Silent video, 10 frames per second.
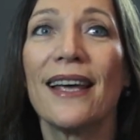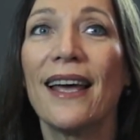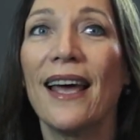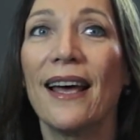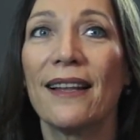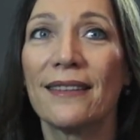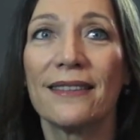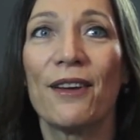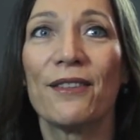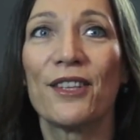how,
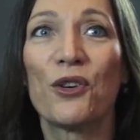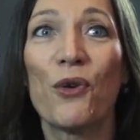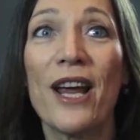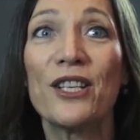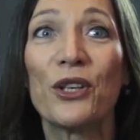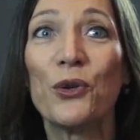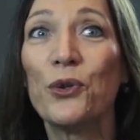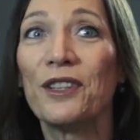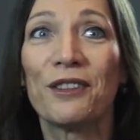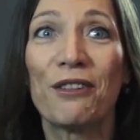you know, the greater
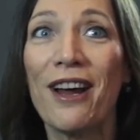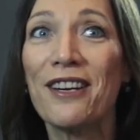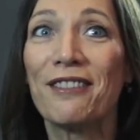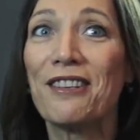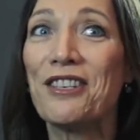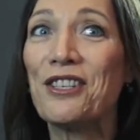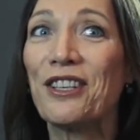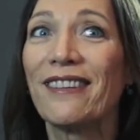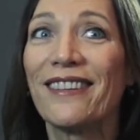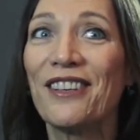good and the greater
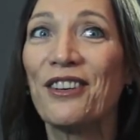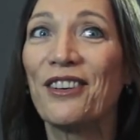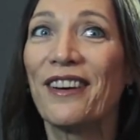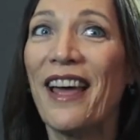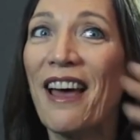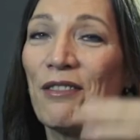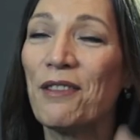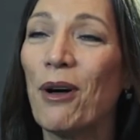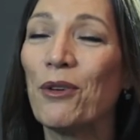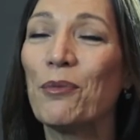addition that you can have
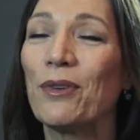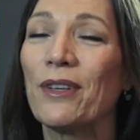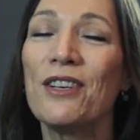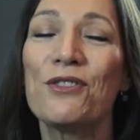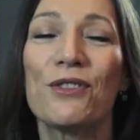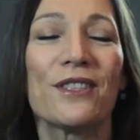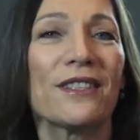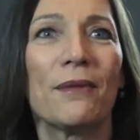with multiple interests.